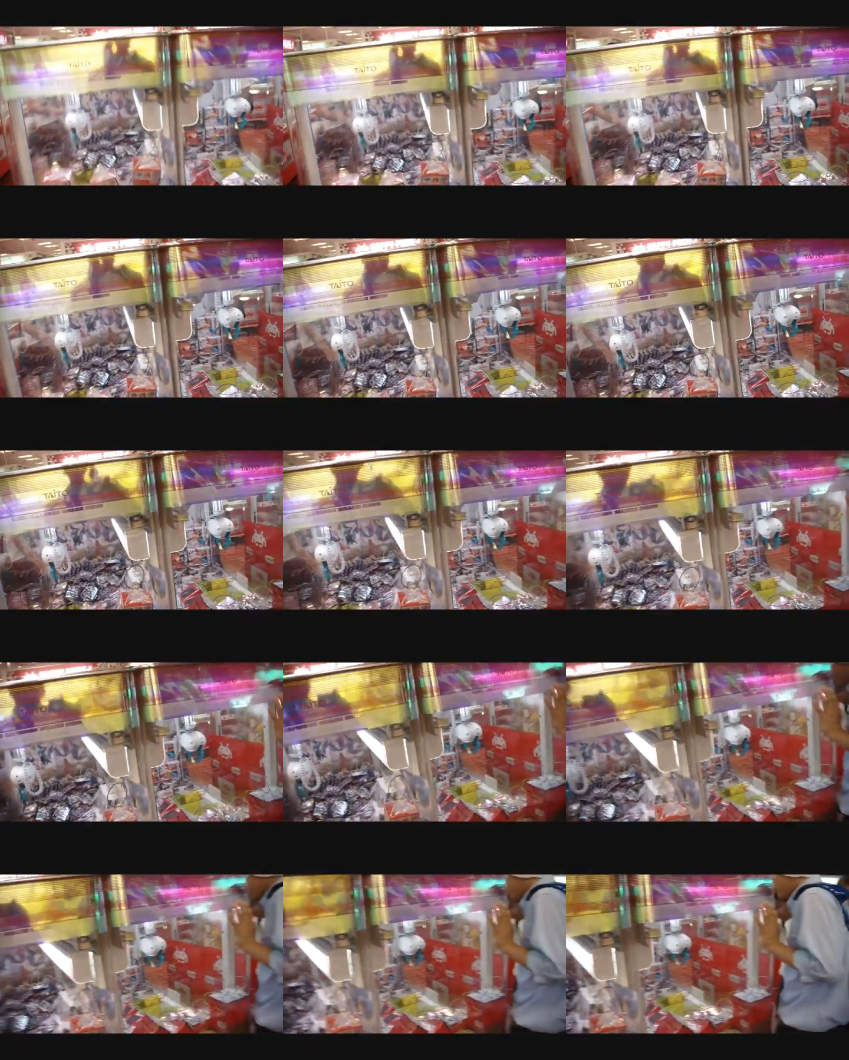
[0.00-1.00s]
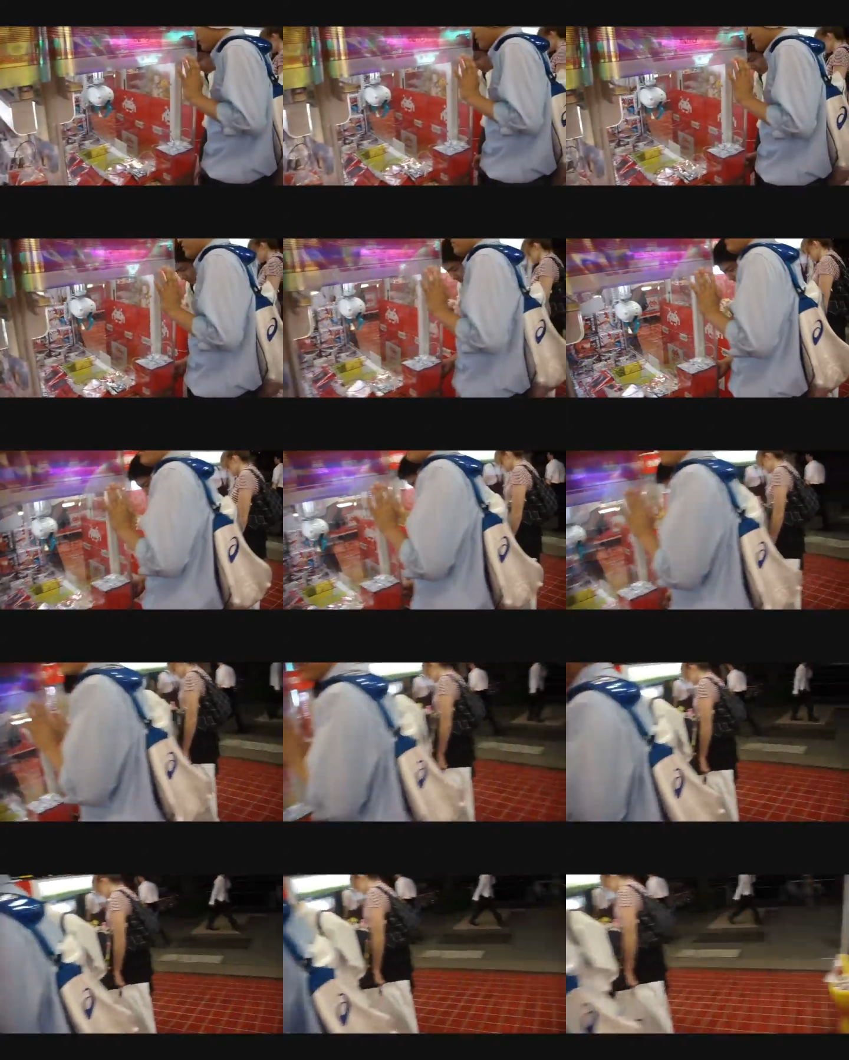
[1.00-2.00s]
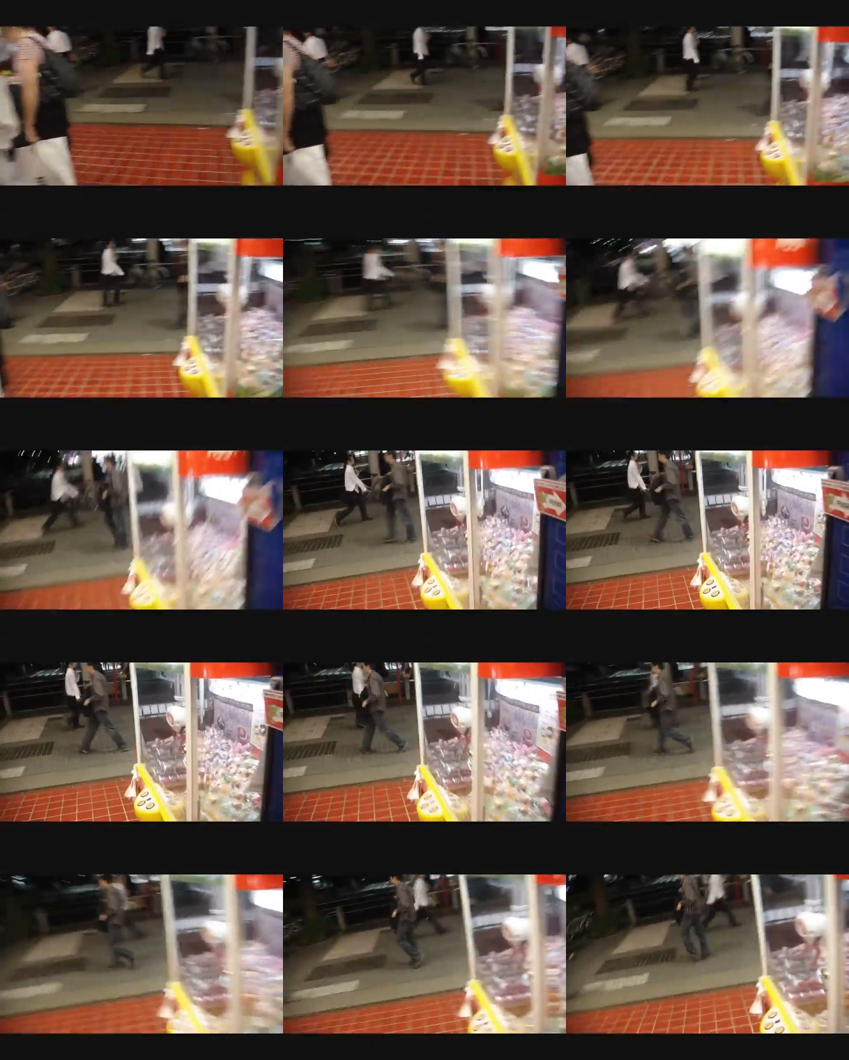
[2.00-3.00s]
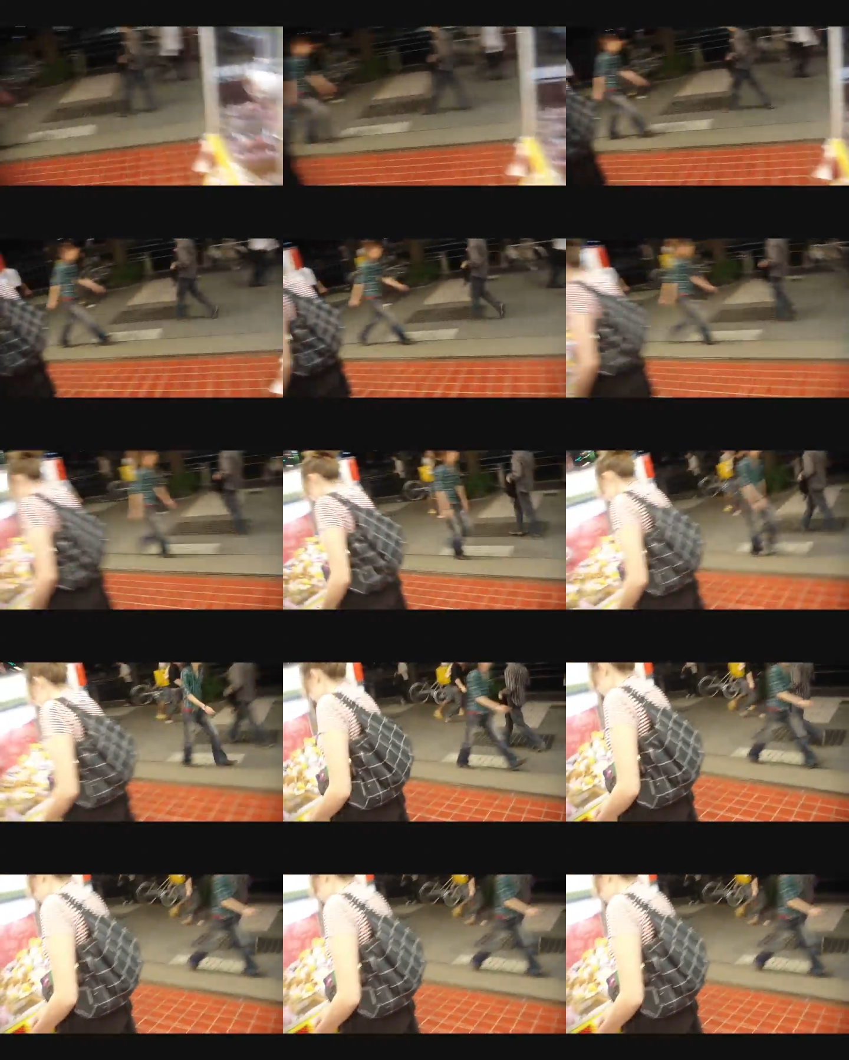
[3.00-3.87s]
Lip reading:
Nobody's mouth can be seen.